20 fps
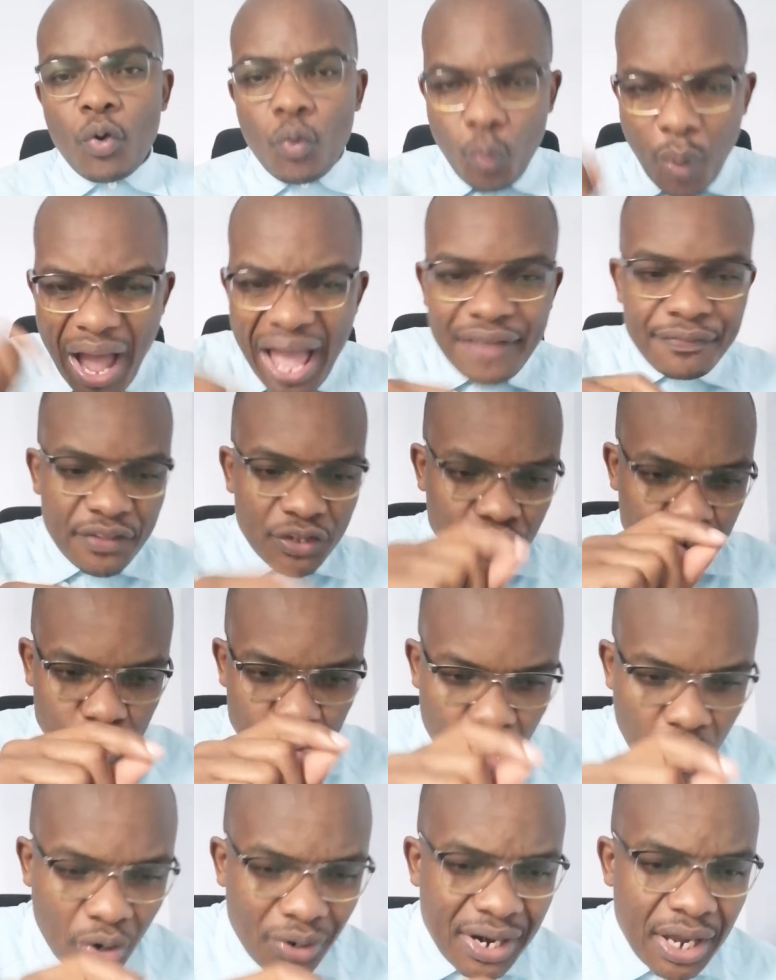why they
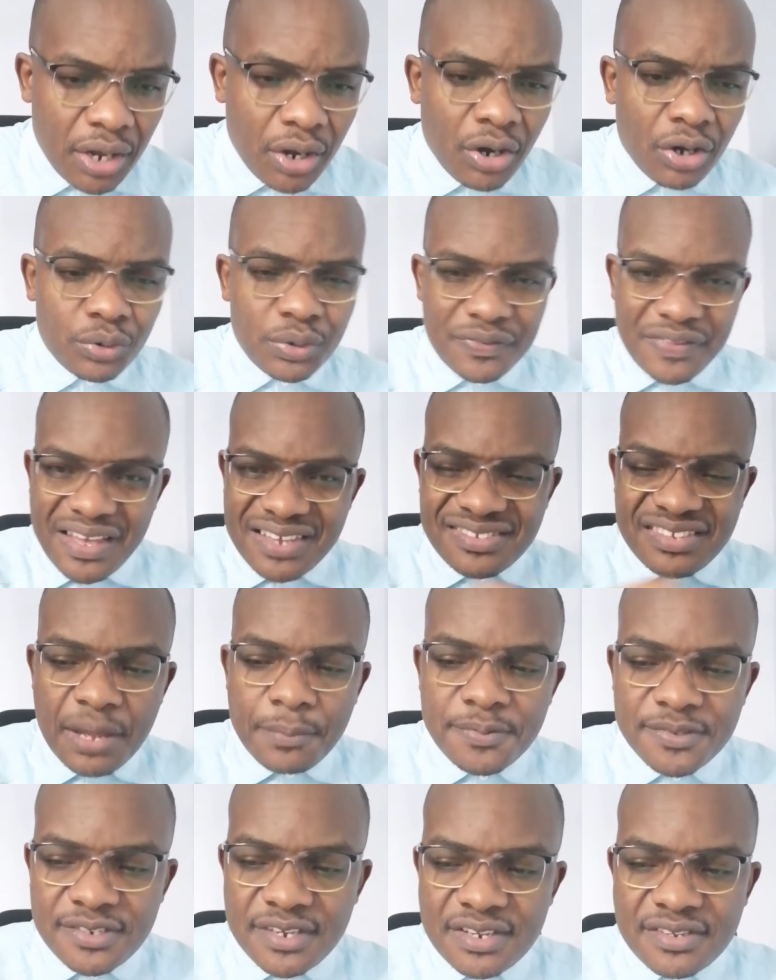should honor God with their
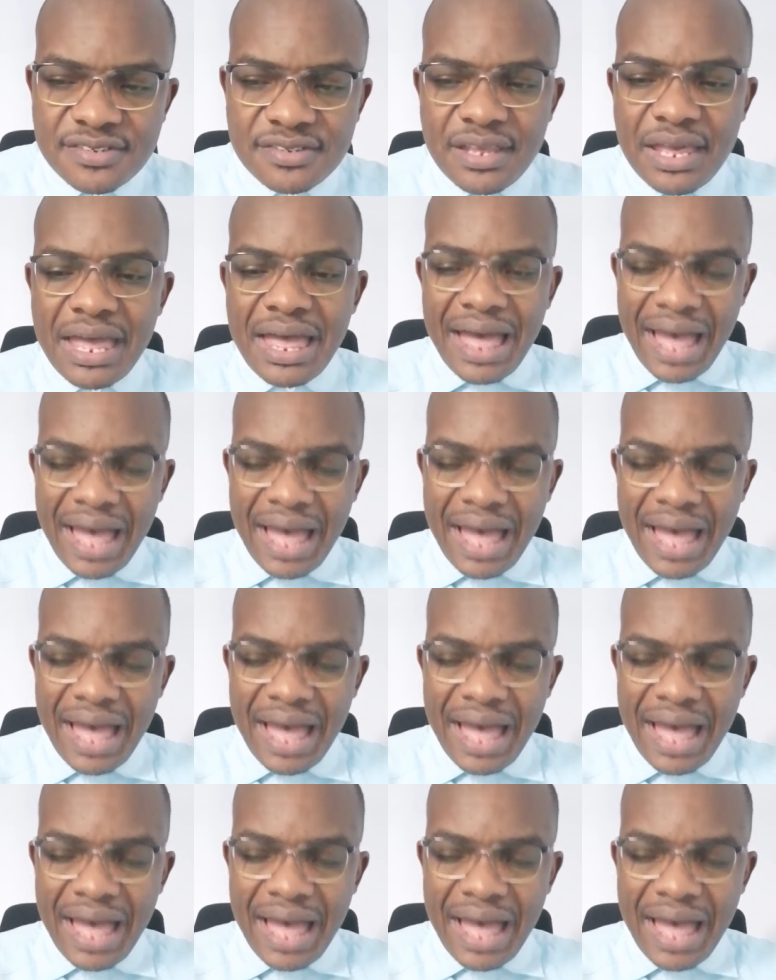substance,